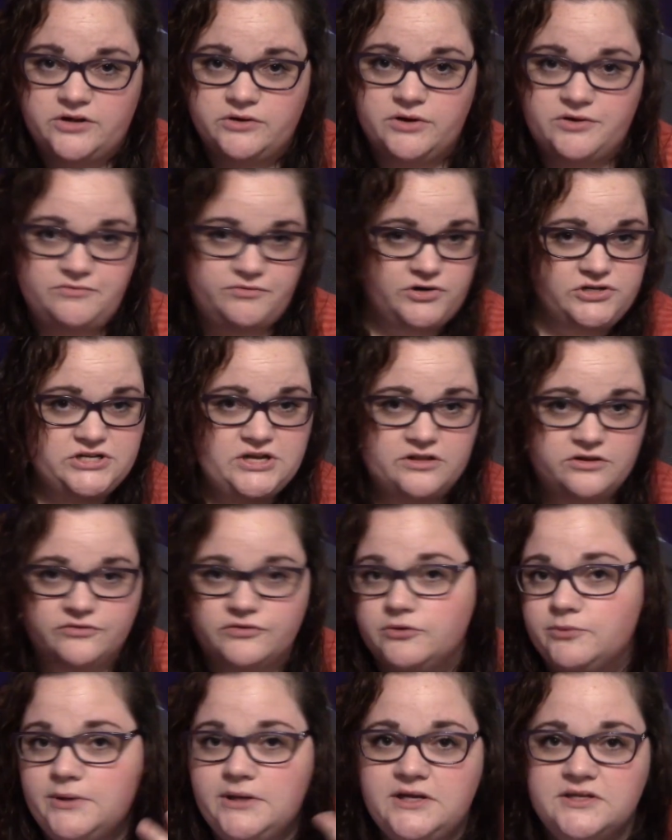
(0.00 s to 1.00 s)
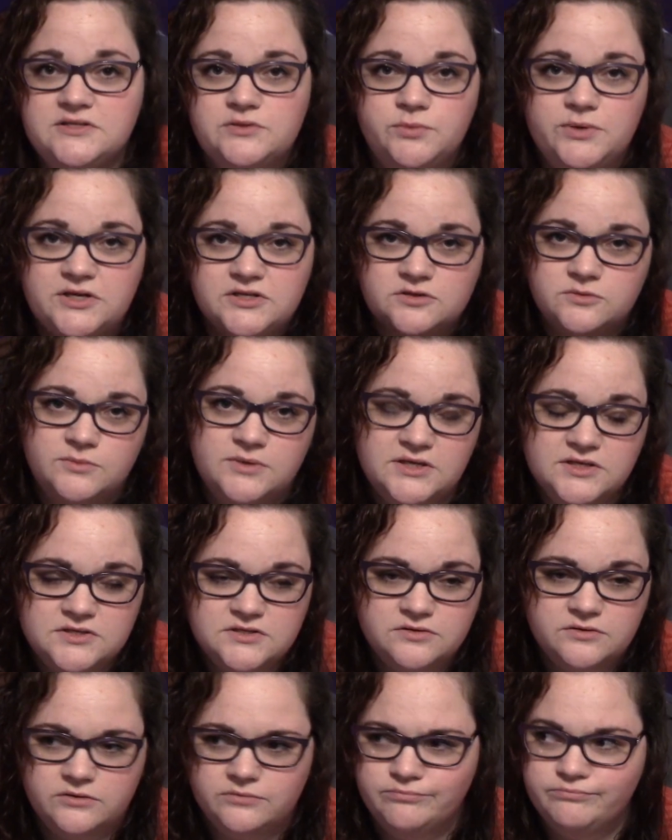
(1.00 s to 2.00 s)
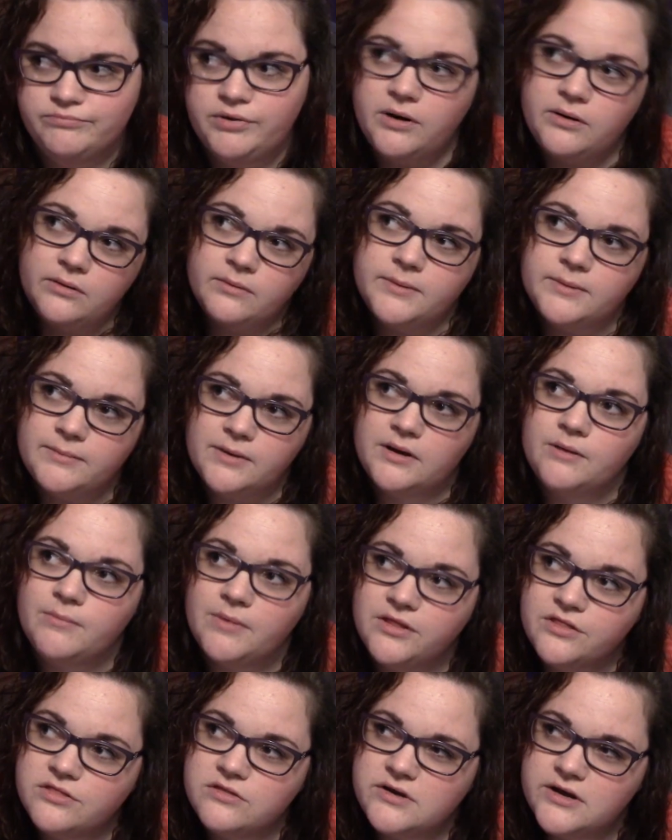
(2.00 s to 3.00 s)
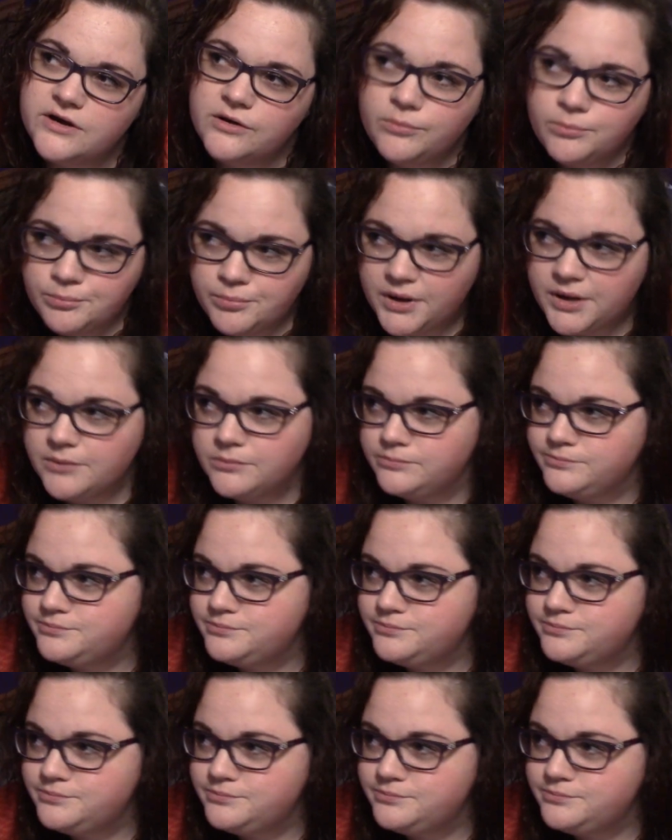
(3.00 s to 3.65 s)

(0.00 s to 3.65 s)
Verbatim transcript: We've worked together for weeks and weeks and weeks, or probably about a month now, but